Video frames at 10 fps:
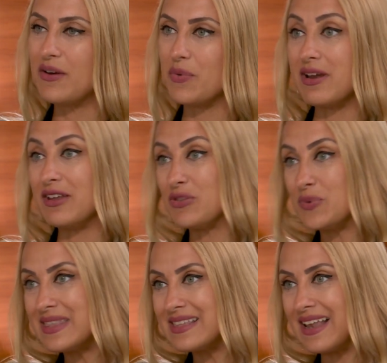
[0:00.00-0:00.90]
We are in
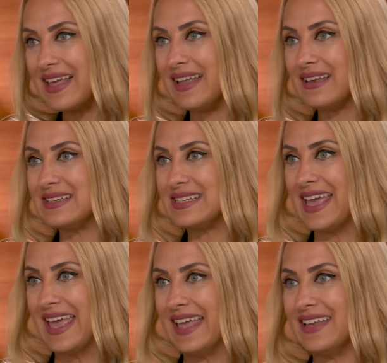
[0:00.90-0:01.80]
Switzerland,
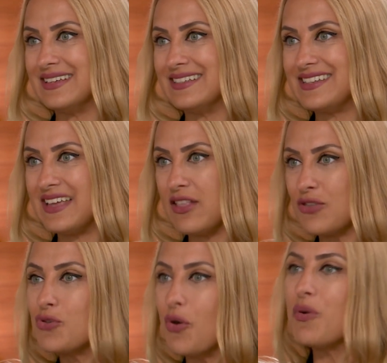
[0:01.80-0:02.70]
and
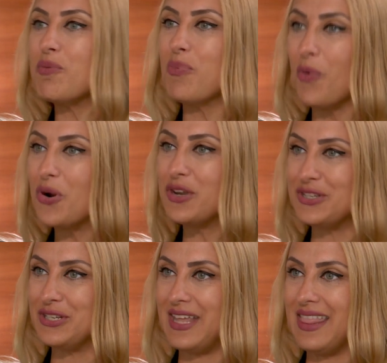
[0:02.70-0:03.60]
it's so
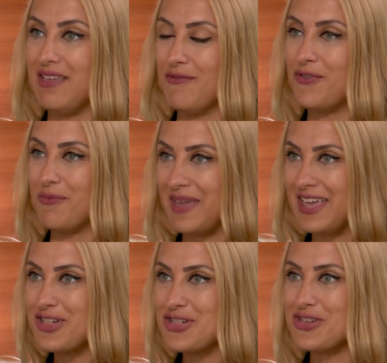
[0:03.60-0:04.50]
important that the
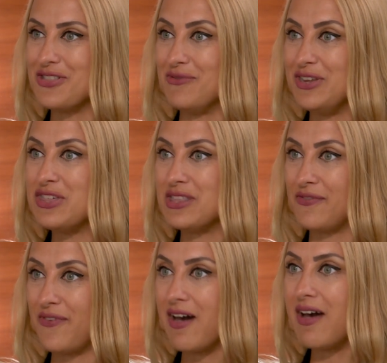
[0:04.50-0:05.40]
information
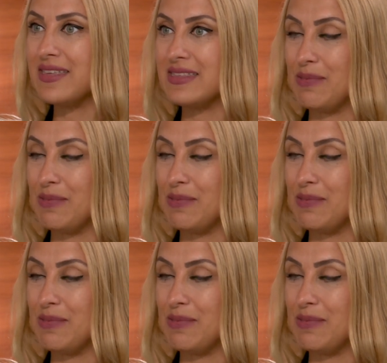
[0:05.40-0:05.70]
reaches fast,